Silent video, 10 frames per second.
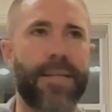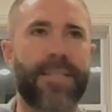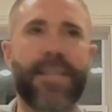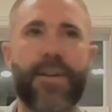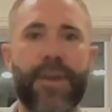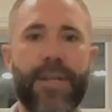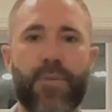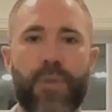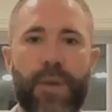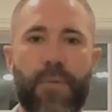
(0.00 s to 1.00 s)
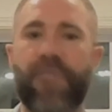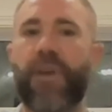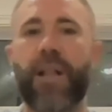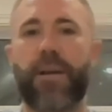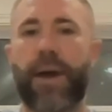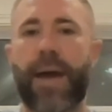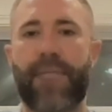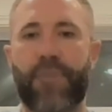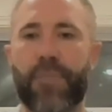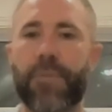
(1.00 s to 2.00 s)
series where they will follow a
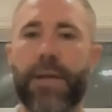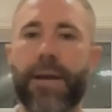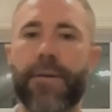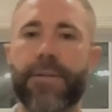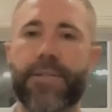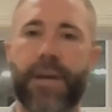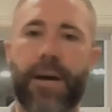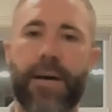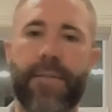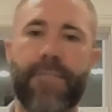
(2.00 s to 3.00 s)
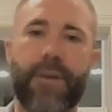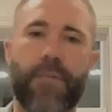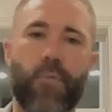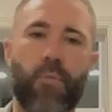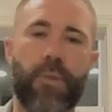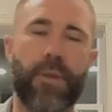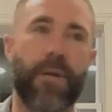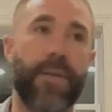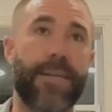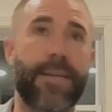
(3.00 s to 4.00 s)
handful of players. They've done,
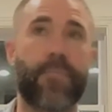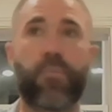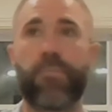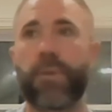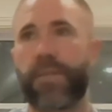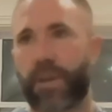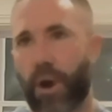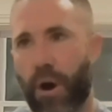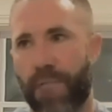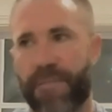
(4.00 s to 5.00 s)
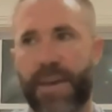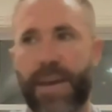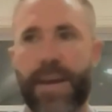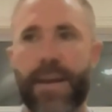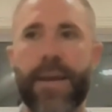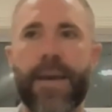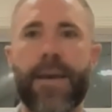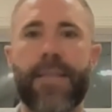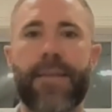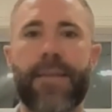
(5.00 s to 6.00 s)
they did the golf thing.
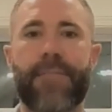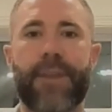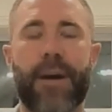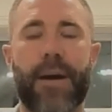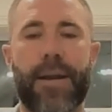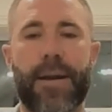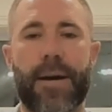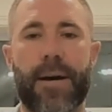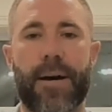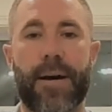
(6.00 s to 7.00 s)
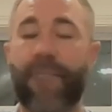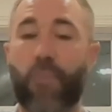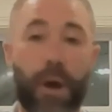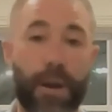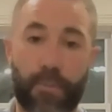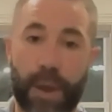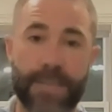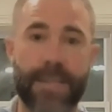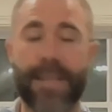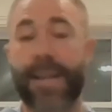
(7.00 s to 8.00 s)
They've done F1
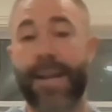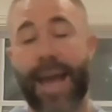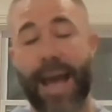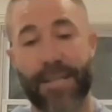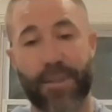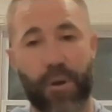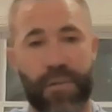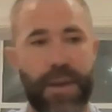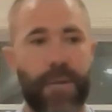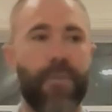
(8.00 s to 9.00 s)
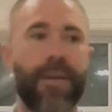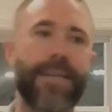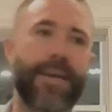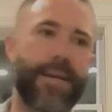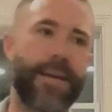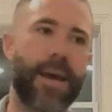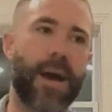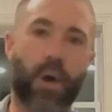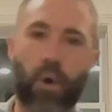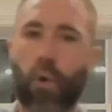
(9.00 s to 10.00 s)
racing. They did a NASCAR thing. Well, they did
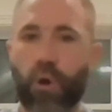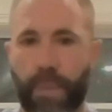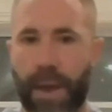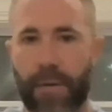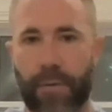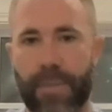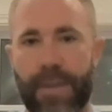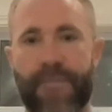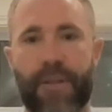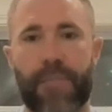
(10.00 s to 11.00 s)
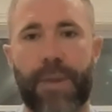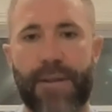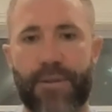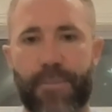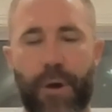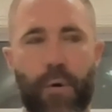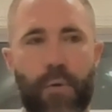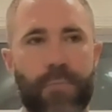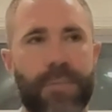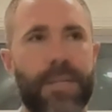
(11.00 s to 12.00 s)
a quarterback one. They followed Patrick
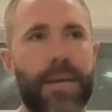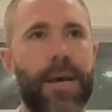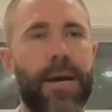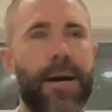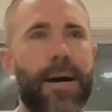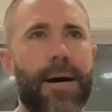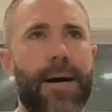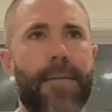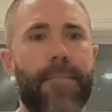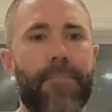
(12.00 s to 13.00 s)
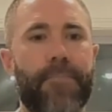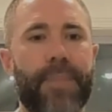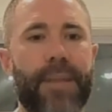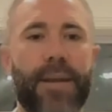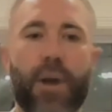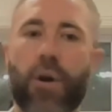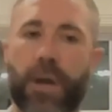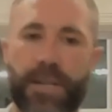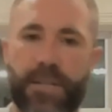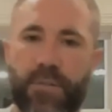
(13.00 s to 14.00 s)
Mahomes. And
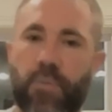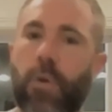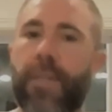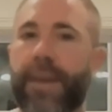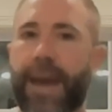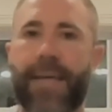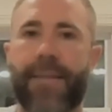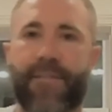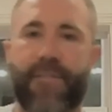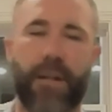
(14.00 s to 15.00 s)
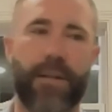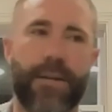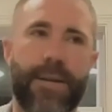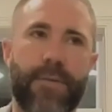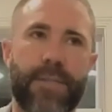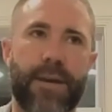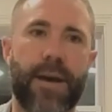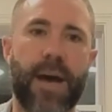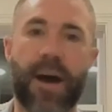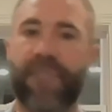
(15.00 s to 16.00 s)
Kirk Cousins was one of the guys they followed, and he was
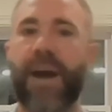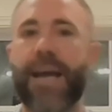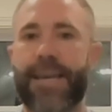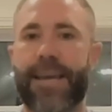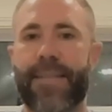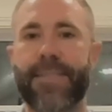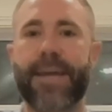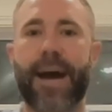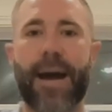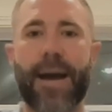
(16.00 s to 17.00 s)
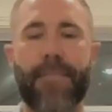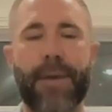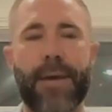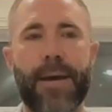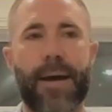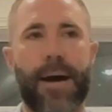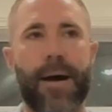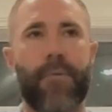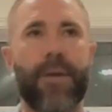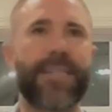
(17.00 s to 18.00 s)
a Viking at the time.
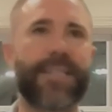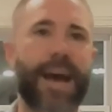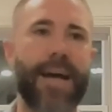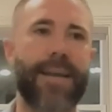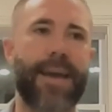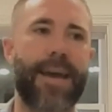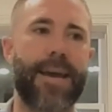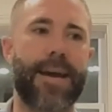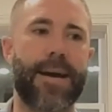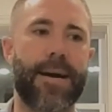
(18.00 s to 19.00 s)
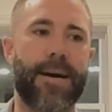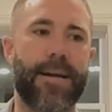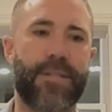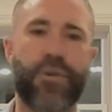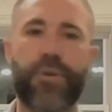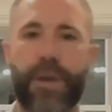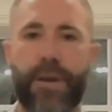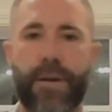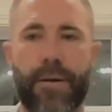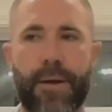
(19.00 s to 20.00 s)
Well, he signed a
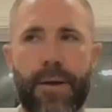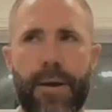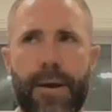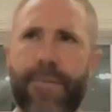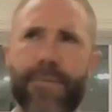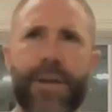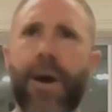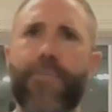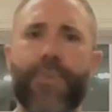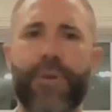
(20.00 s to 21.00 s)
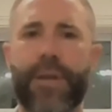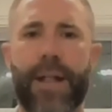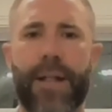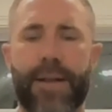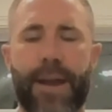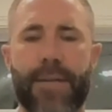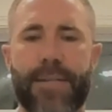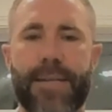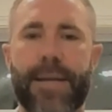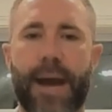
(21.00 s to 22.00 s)
2-year, I think it was $100 million
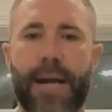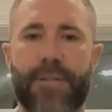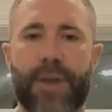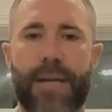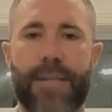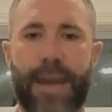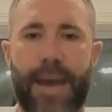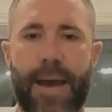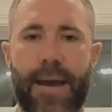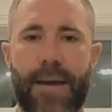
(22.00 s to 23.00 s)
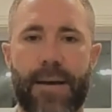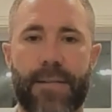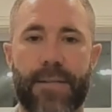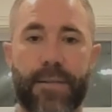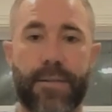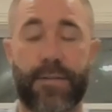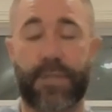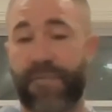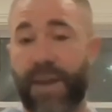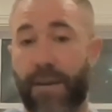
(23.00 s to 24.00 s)
guaranteed contract to
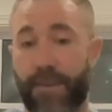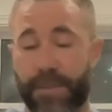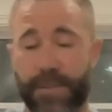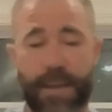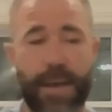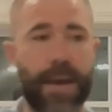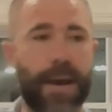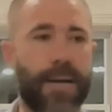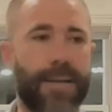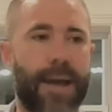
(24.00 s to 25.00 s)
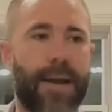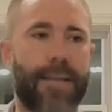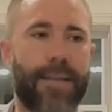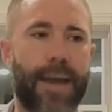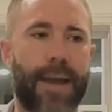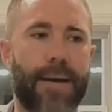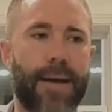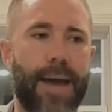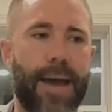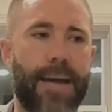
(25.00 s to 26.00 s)
the Falcons down in
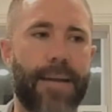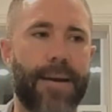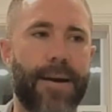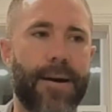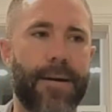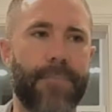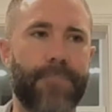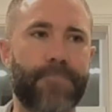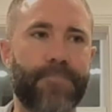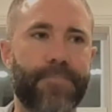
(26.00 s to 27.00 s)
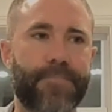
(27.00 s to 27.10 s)
Atlanta, and